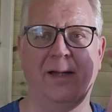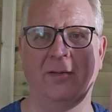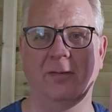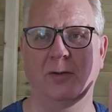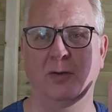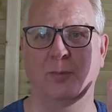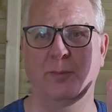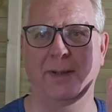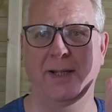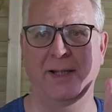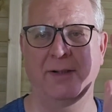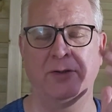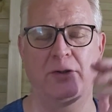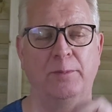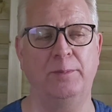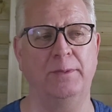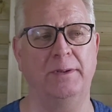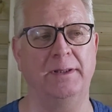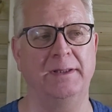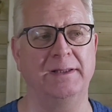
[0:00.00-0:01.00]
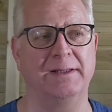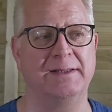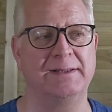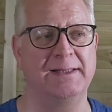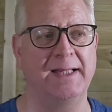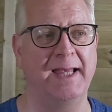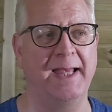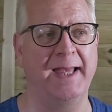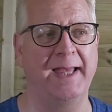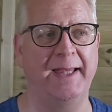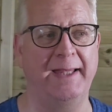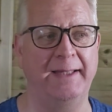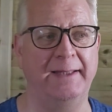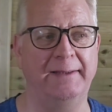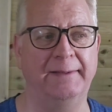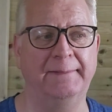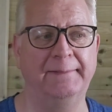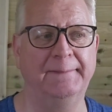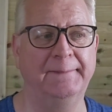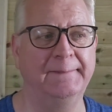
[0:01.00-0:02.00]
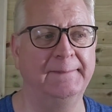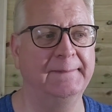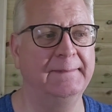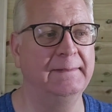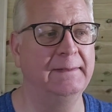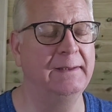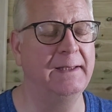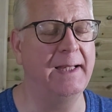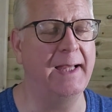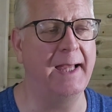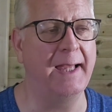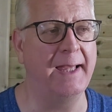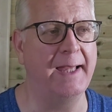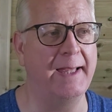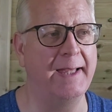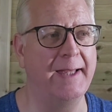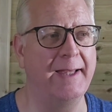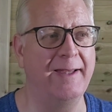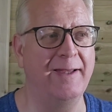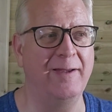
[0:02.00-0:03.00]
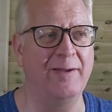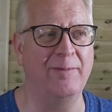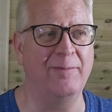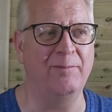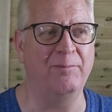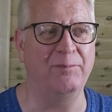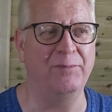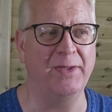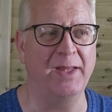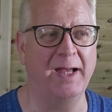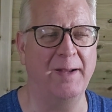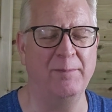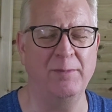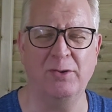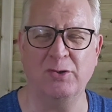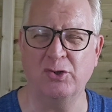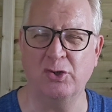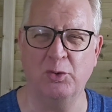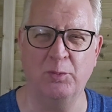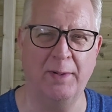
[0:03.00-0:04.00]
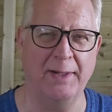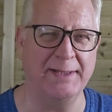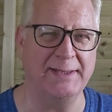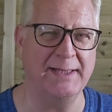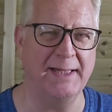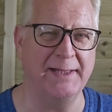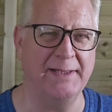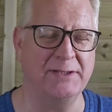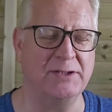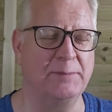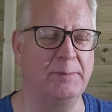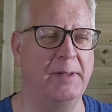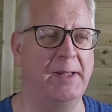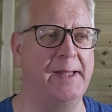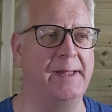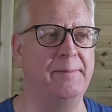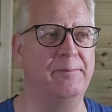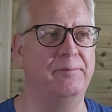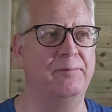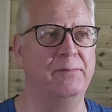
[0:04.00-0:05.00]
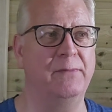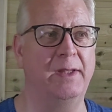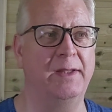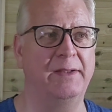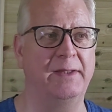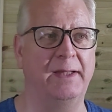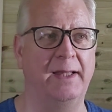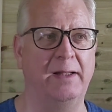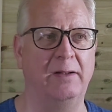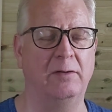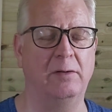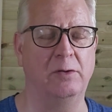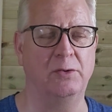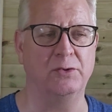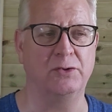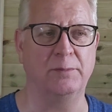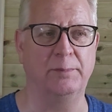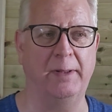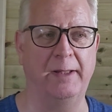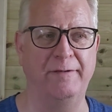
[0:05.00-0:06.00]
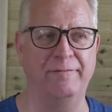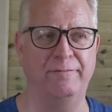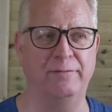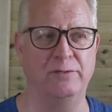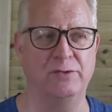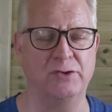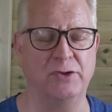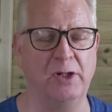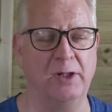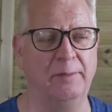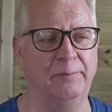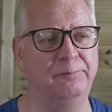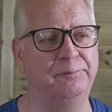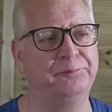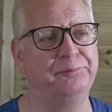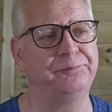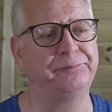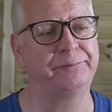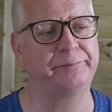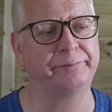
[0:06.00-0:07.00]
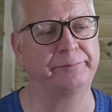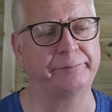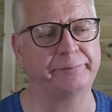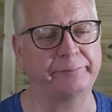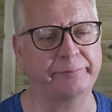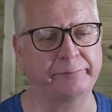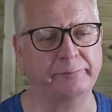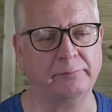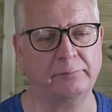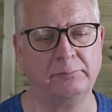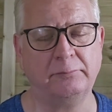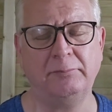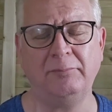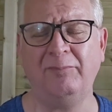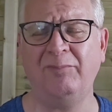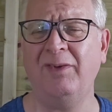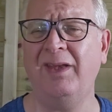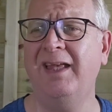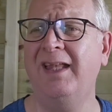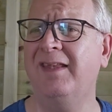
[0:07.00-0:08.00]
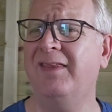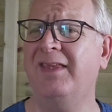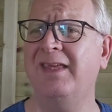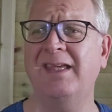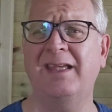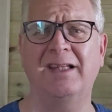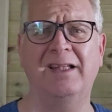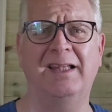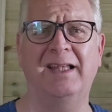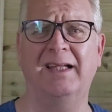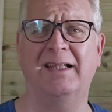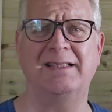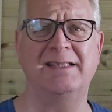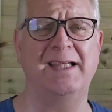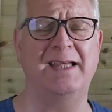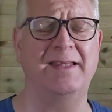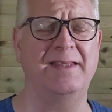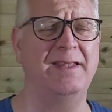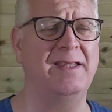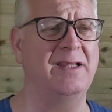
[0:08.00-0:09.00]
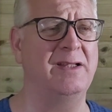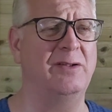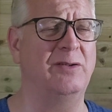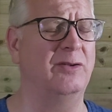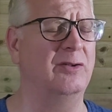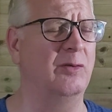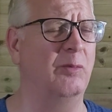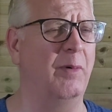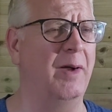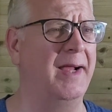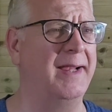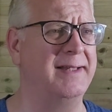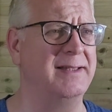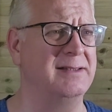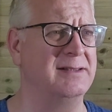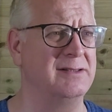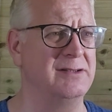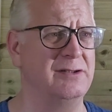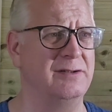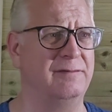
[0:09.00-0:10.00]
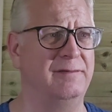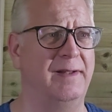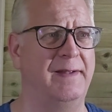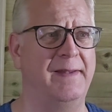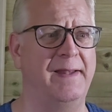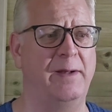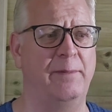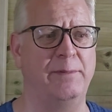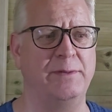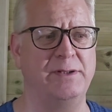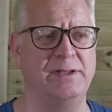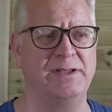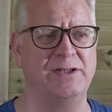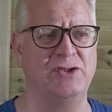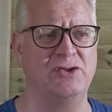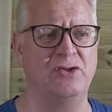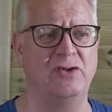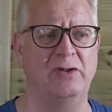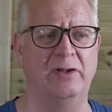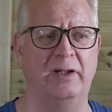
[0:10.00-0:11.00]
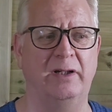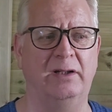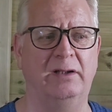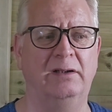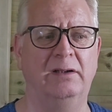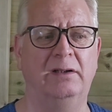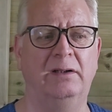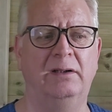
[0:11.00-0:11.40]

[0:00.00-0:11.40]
I'd hold my hand up and say, I'm not sure white cider's to blame. I think alcohol's to blame, full stop. I think, like I say, I think you can look at wines and stuff like that, which is stronger,